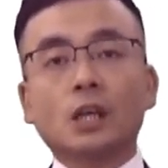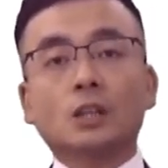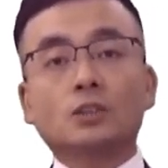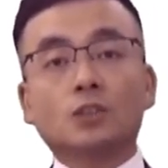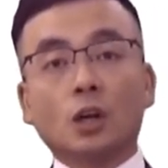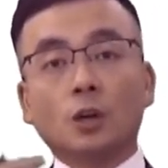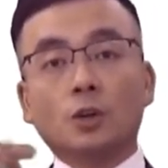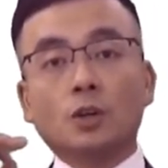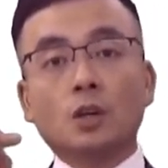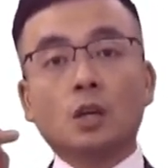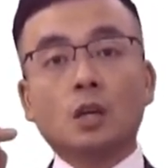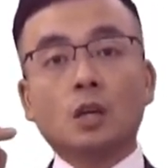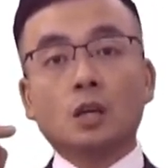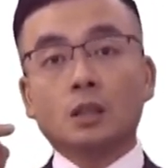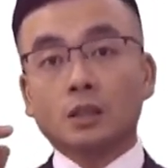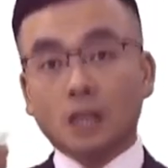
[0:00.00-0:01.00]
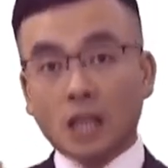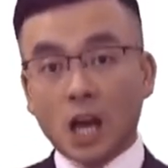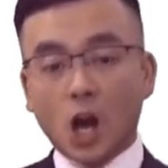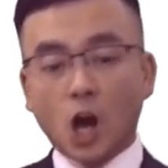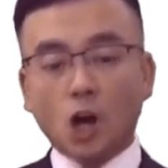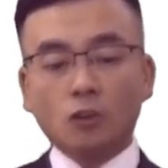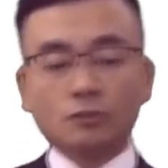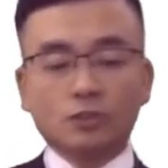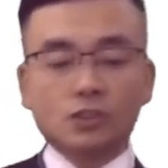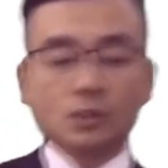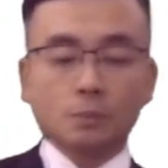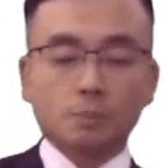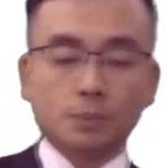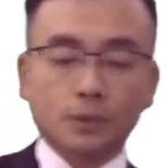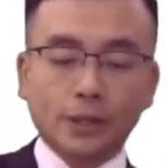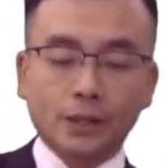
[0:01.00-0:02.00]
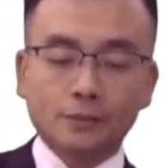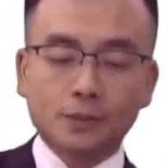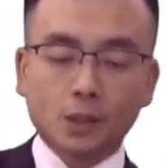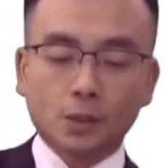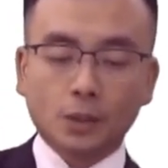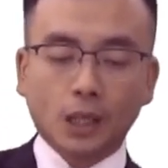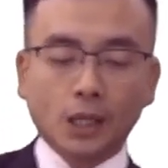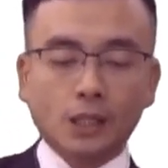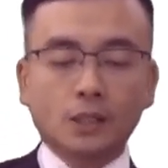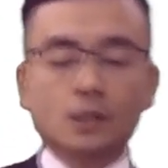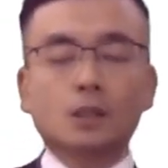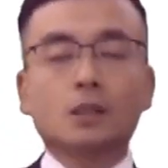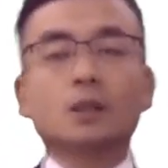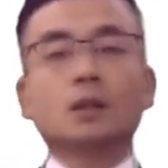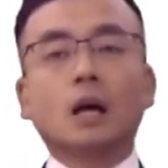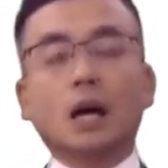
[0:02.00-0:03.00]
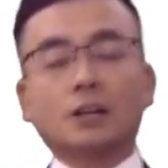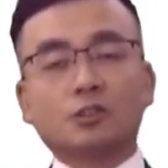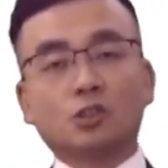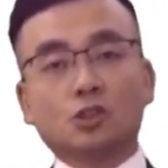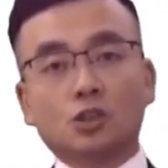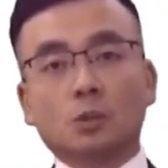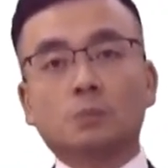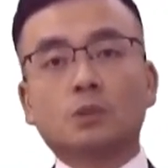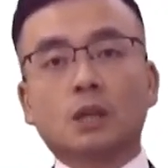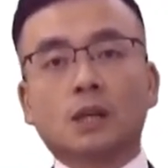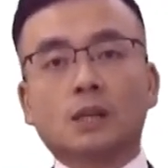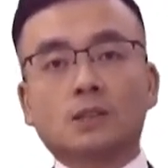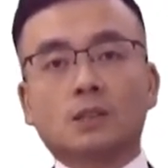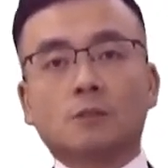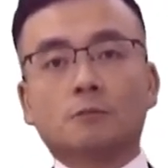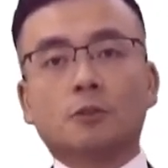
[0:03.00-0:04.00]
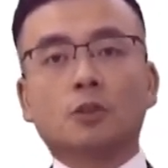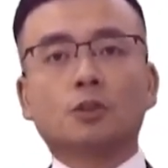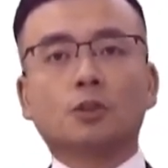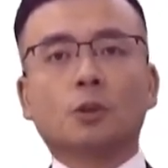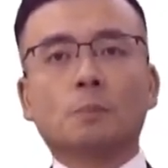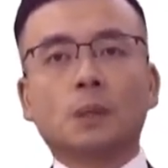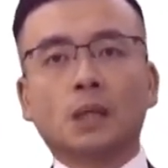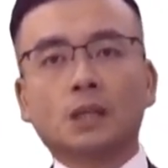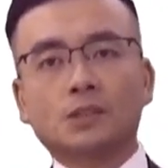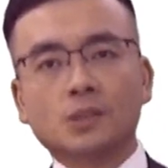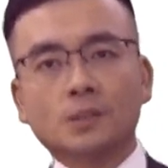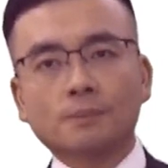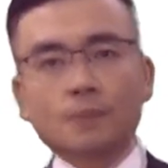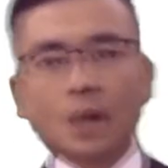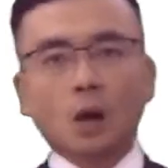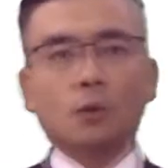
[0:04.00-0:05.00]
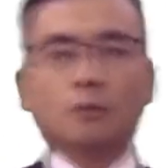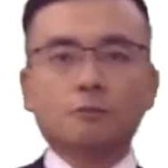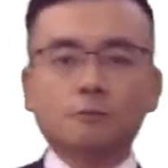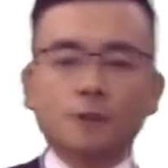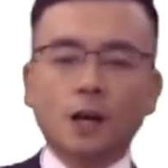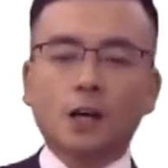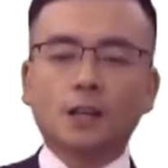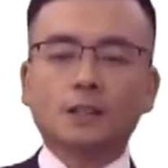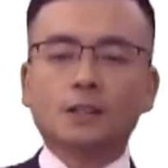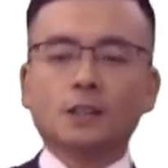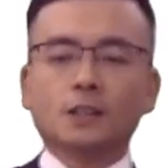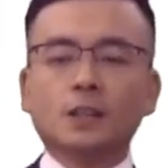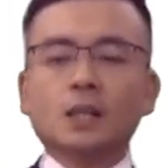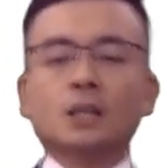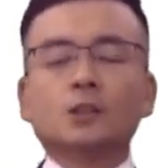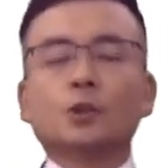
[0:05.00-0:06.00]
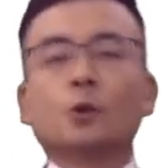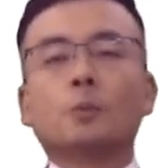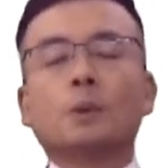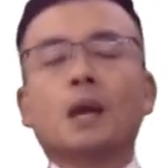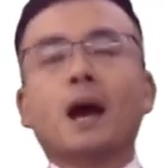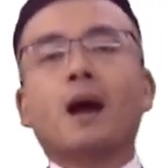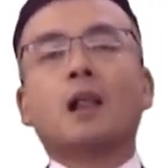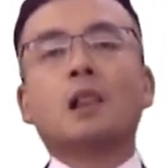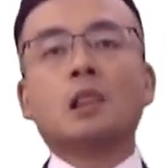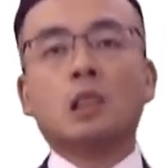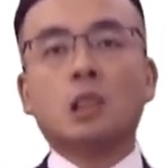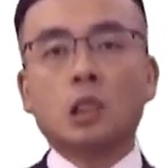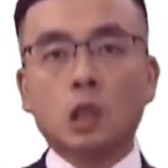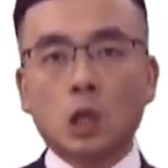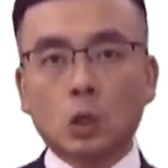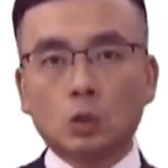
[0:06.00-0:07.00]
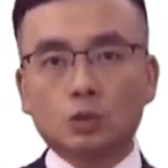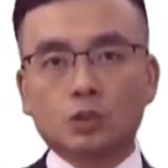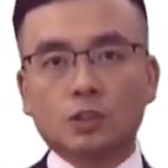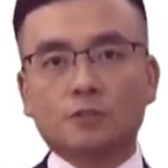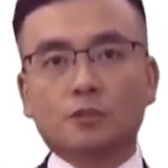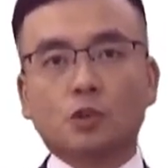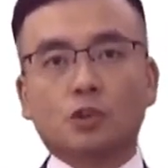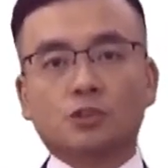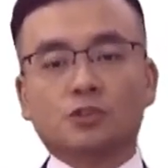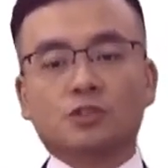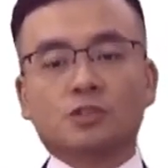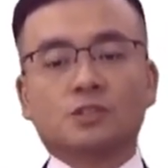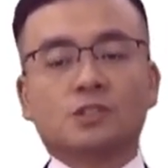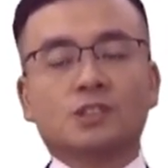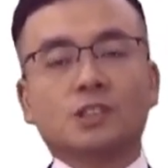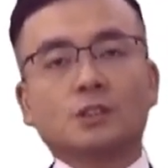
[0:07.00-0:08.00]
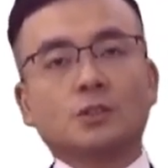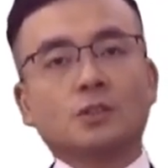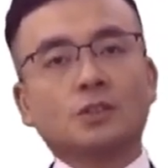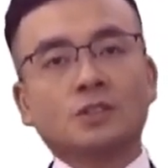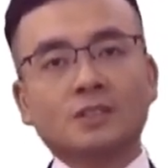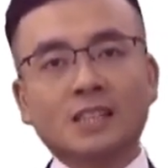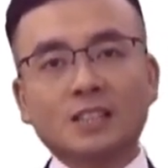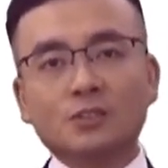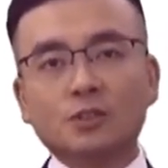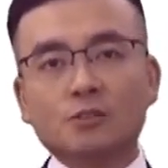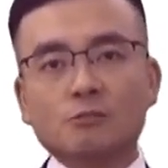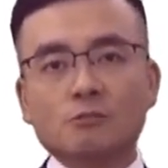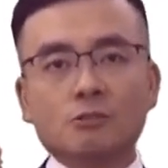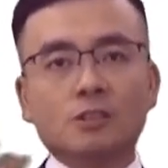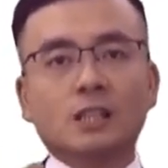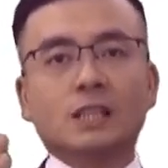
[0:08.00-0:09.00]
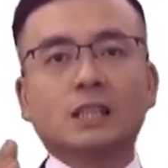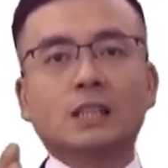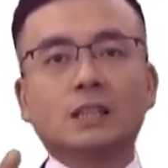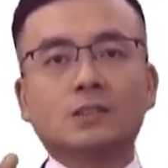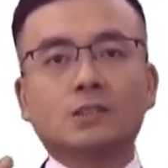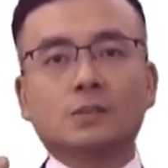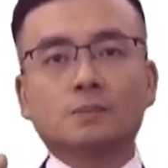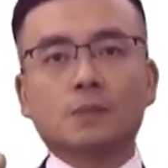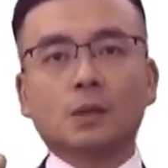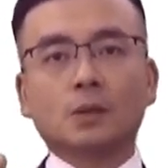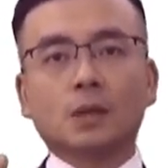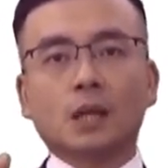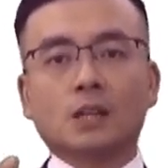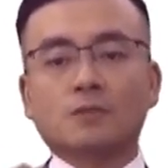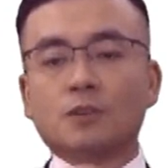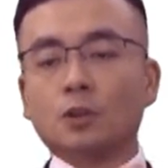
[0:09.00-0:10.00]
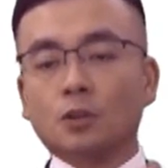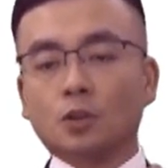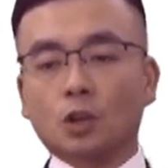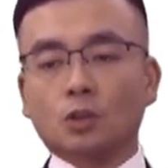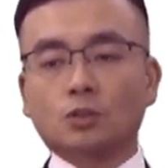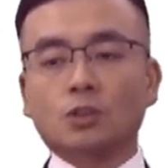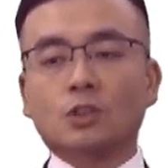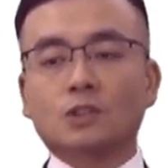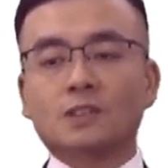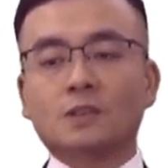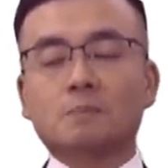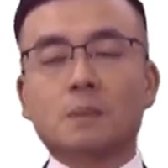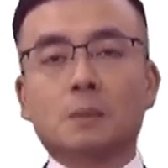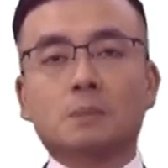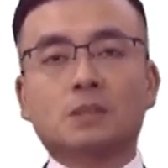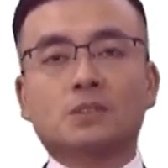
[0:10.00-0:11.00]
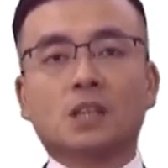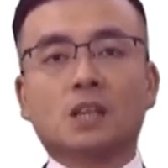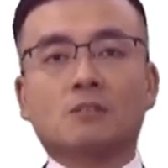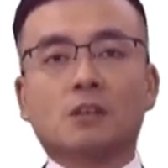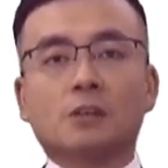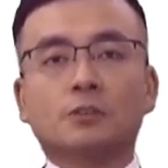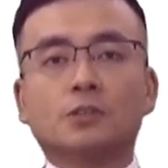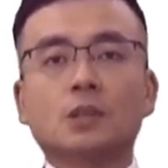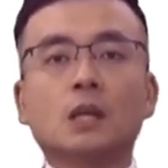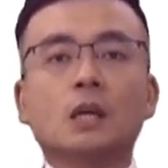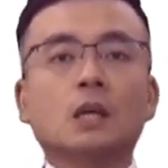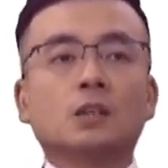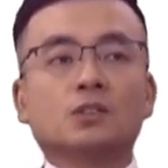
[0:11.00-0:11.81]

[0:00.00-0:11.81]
So the answer plan, okay, I summarize it for you, because I will find that there will be a lot of questions that you need to read, okay, if you're not using my materials.